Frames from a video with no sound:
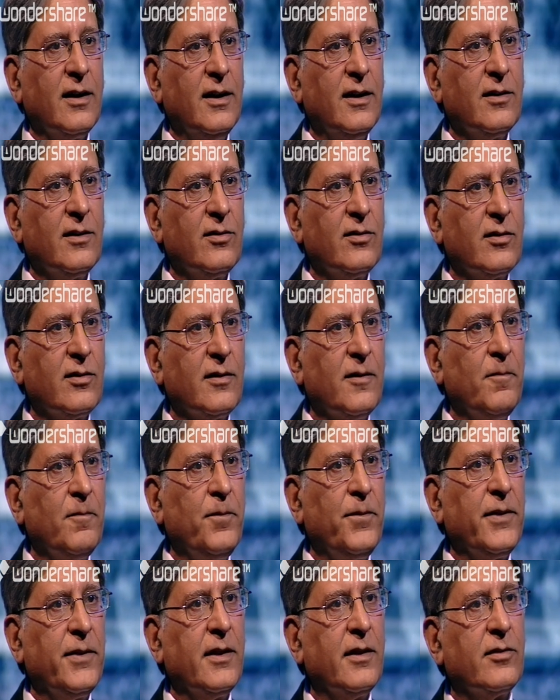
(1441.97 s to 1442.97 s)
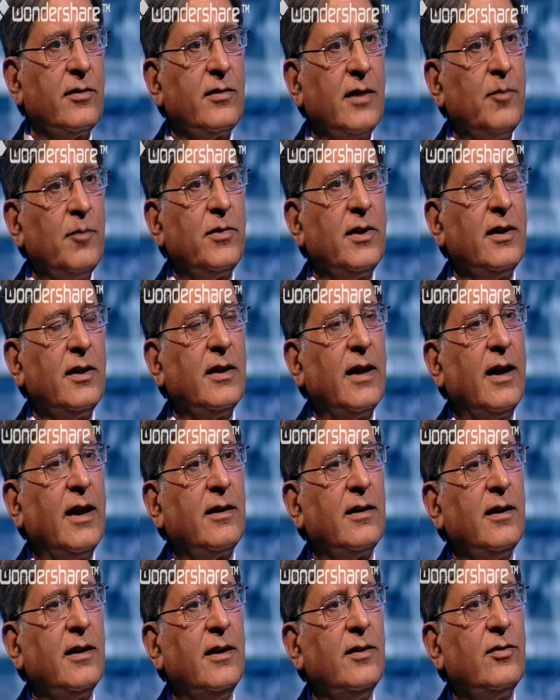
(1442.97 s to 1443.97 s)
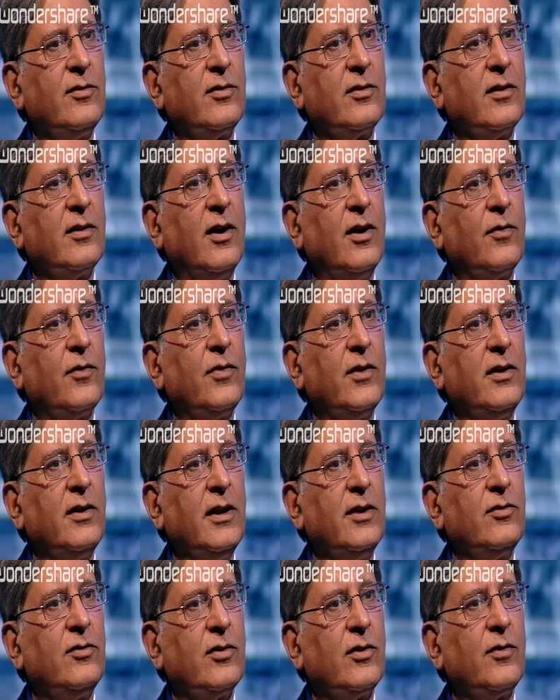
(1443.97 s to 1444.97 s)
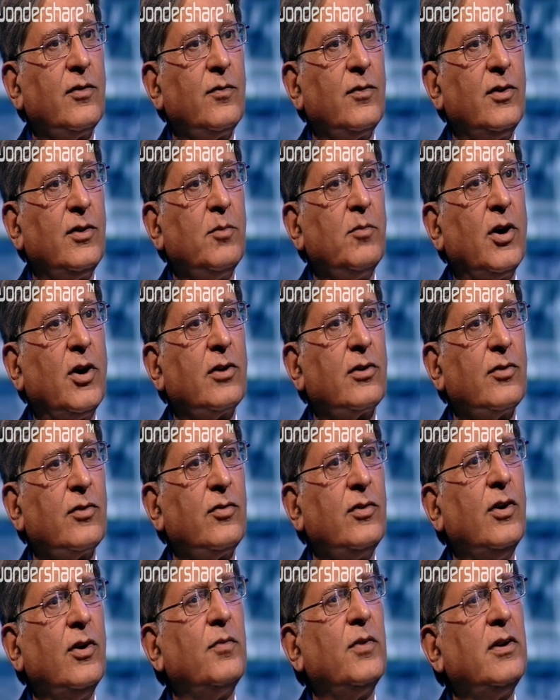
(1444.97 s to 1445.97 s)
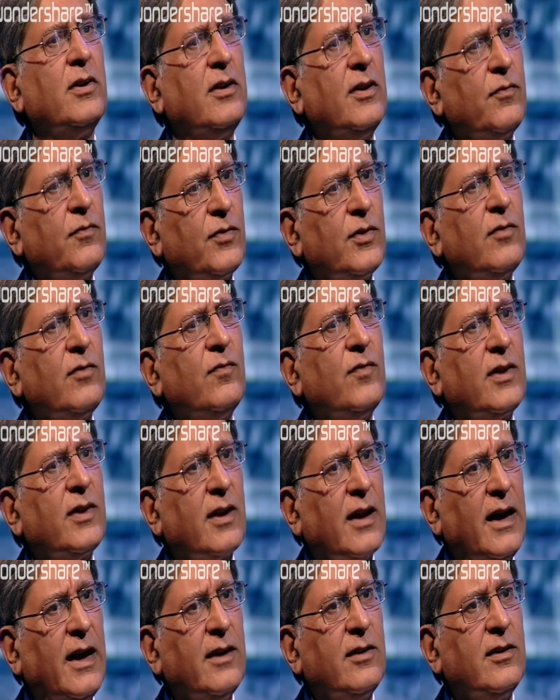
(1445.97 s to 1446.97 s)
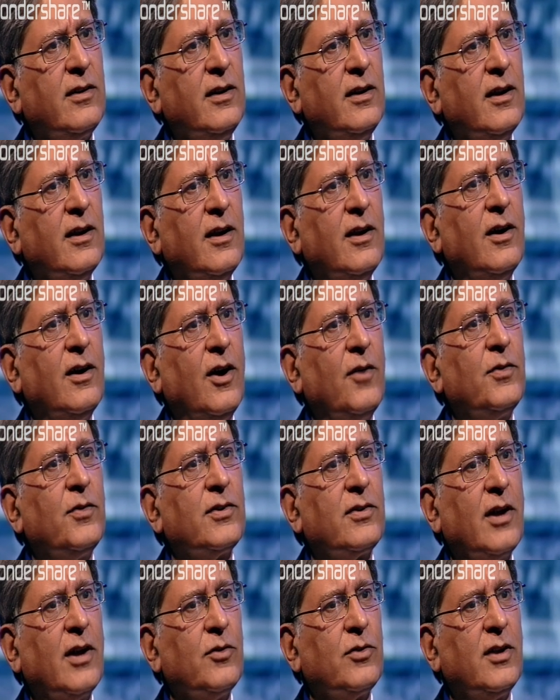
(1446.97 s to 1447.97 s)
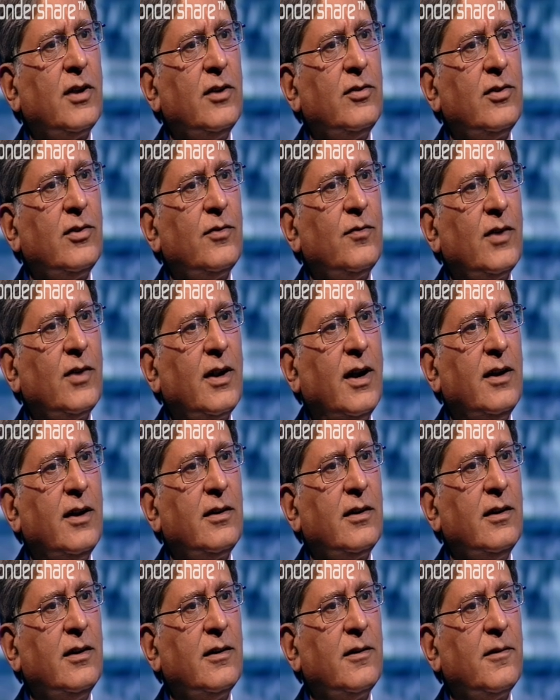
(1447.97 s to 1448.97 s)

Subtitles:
is something that is of the nature of democracy of a different variety, of a South Asian variety.